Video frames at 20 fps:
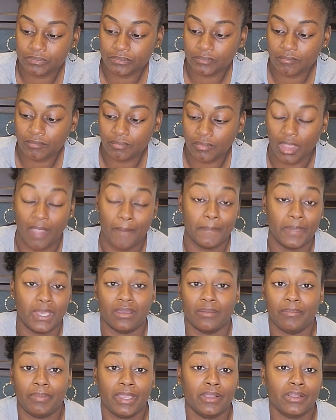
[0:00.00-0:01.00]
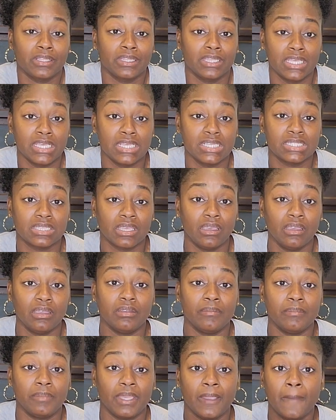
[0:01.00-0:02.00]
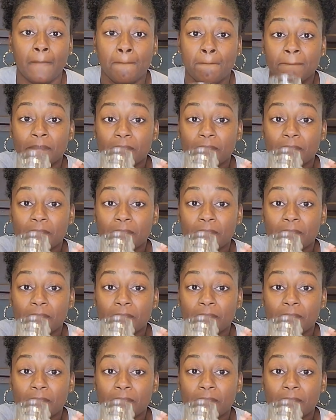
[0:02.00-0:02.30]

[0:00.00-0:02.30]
I mean, apparently it's good to me.